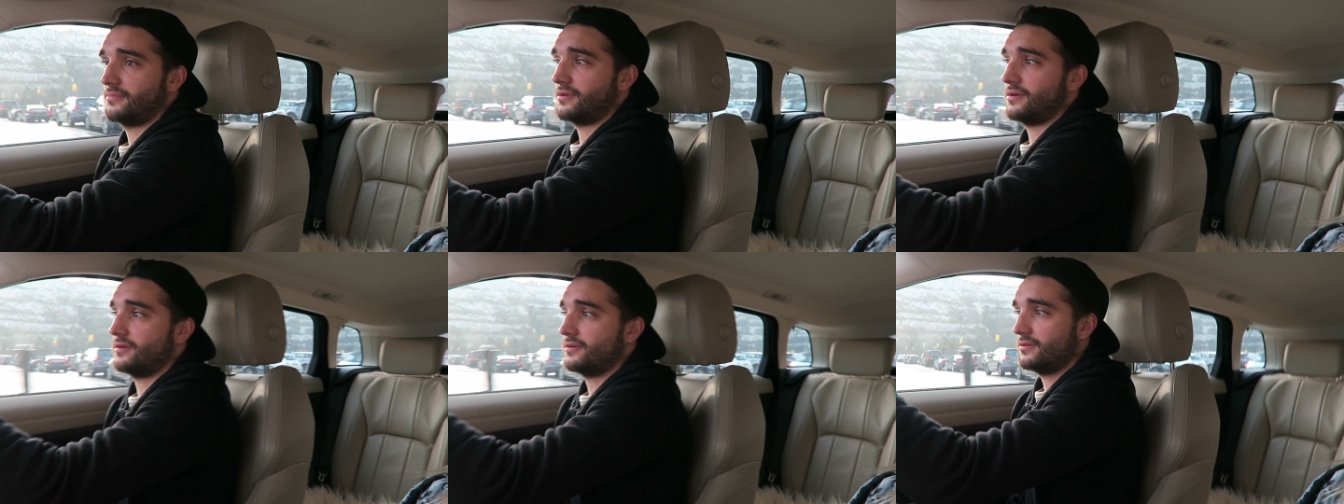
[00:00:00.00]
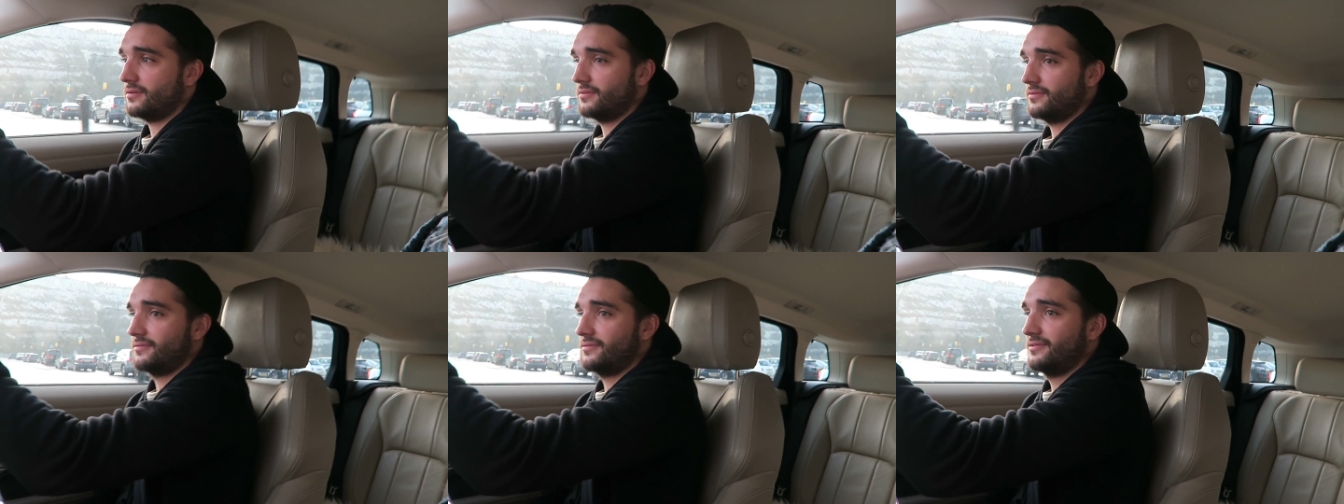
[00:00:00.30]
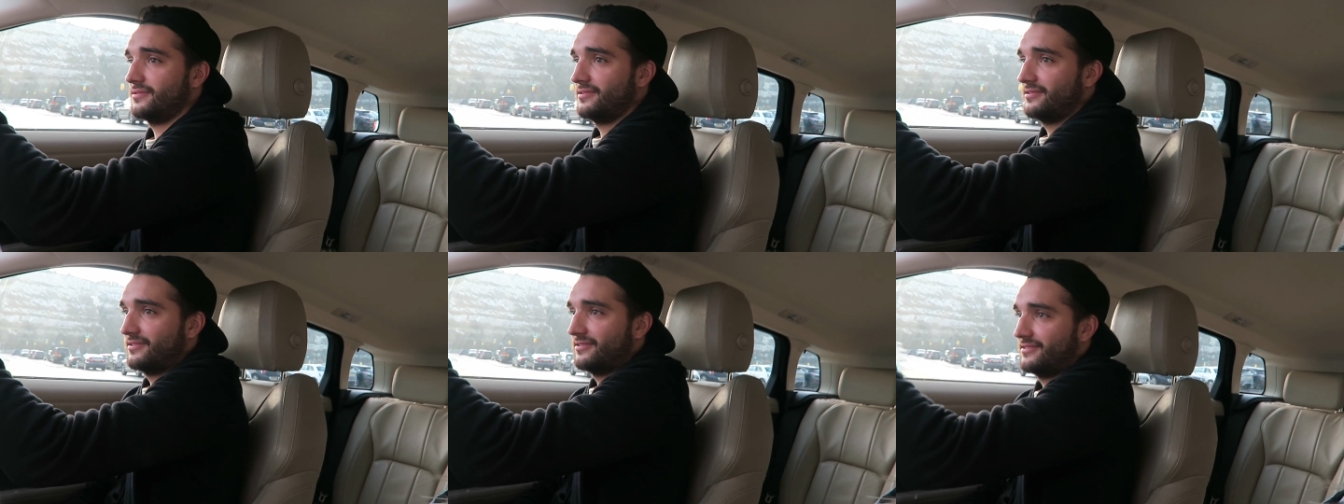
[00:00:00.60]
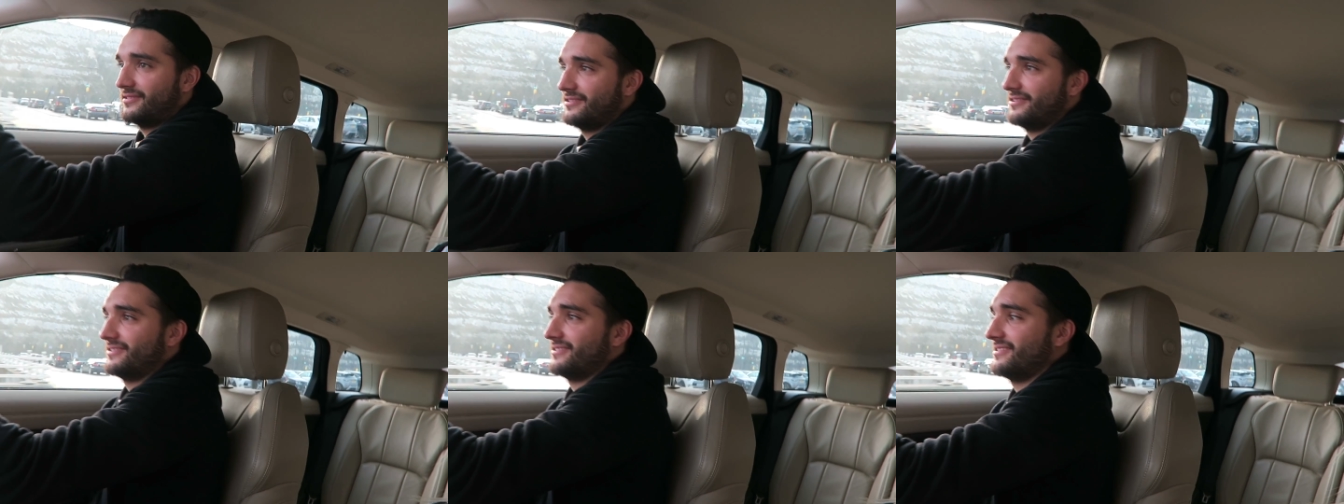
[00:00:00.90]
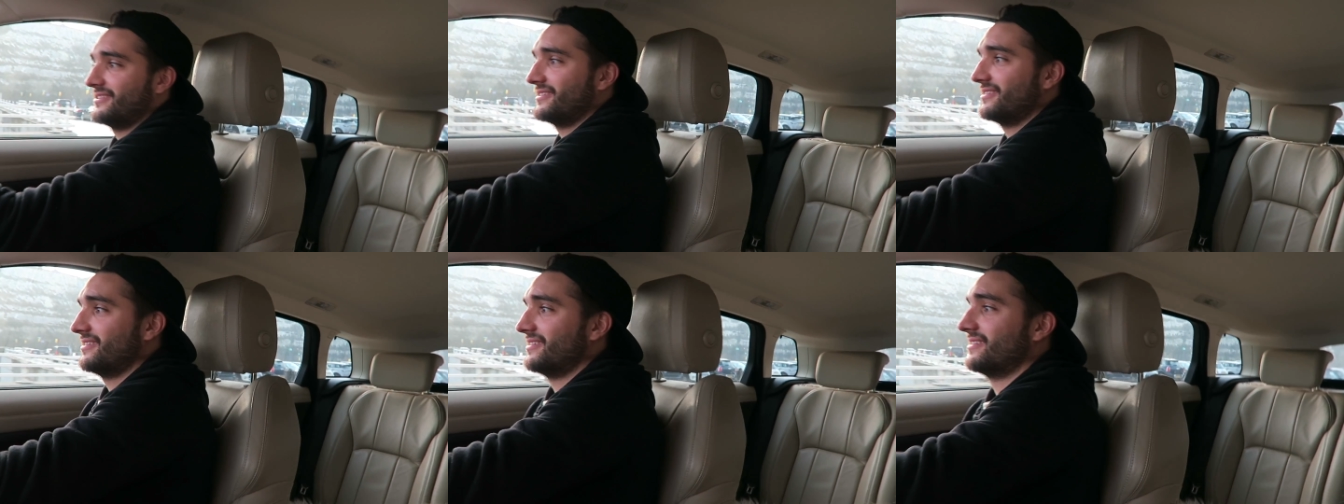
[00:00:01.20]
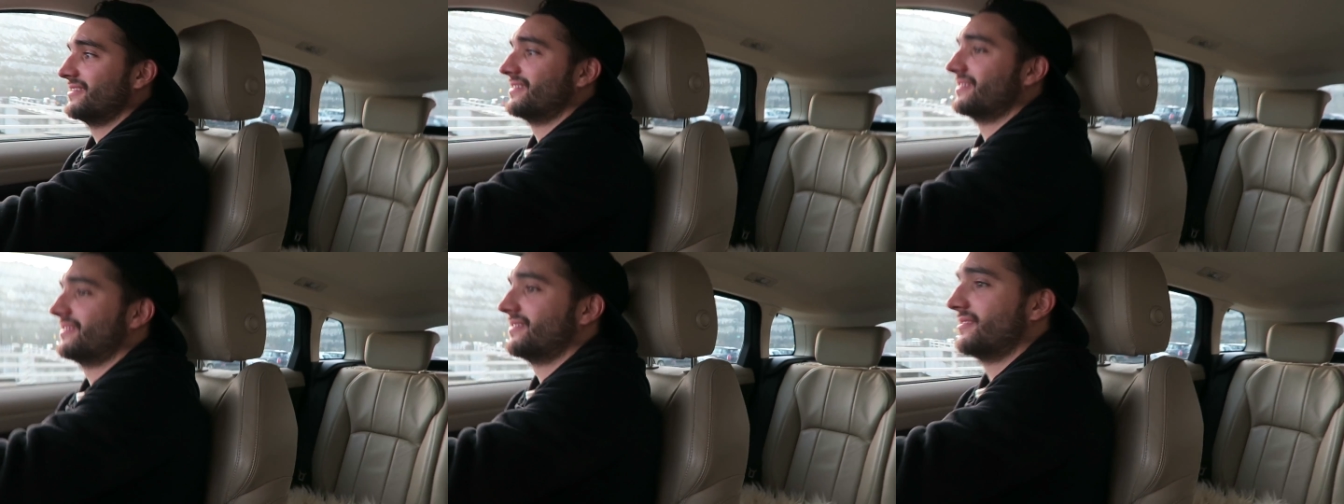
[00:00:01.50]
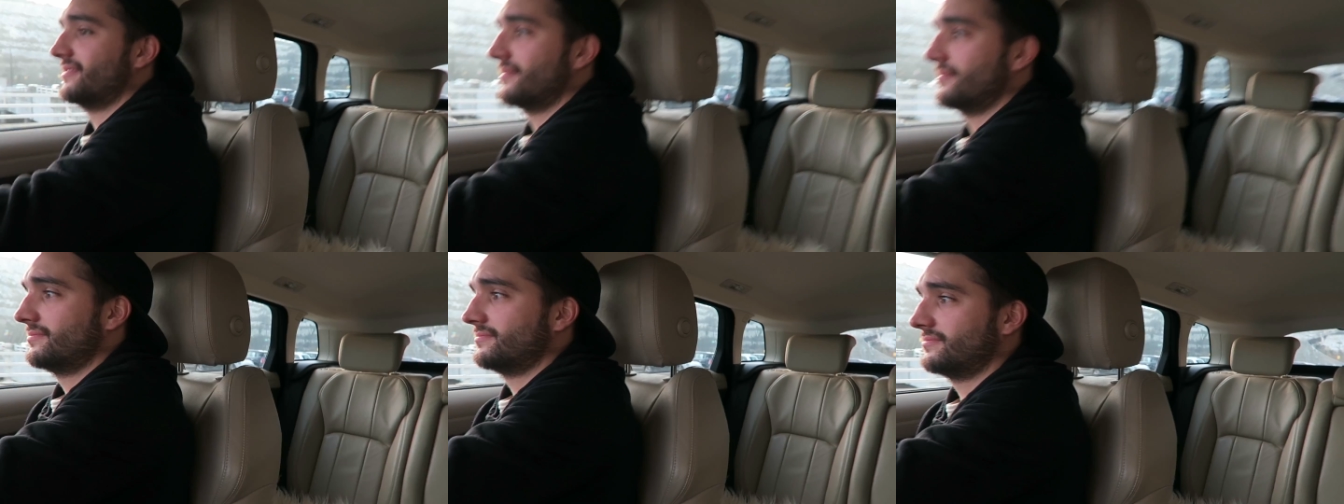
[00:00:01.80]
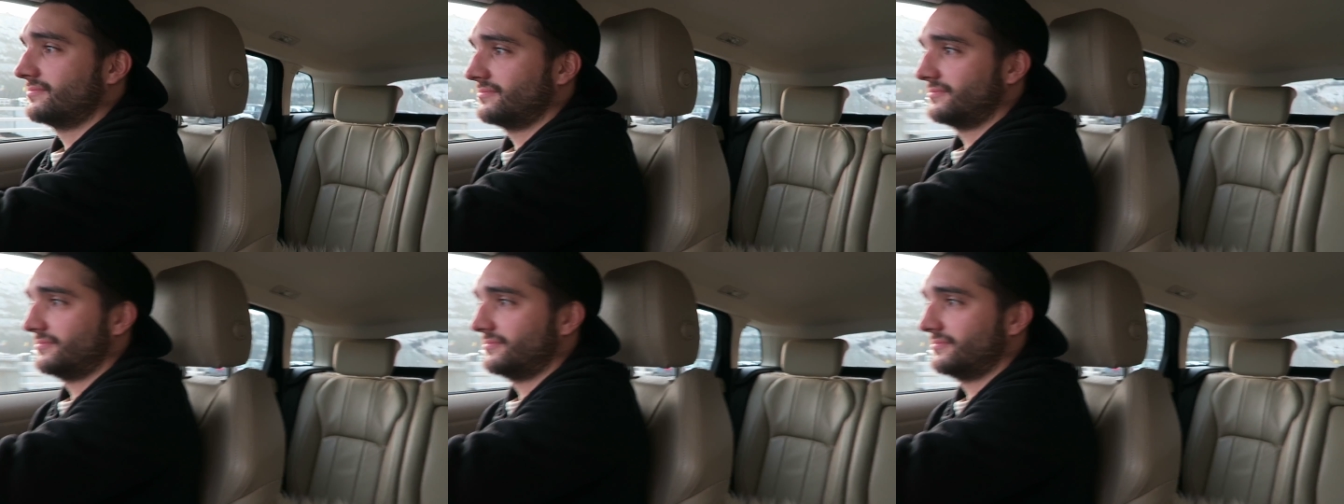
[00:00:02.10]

What? What do we need to get everyone?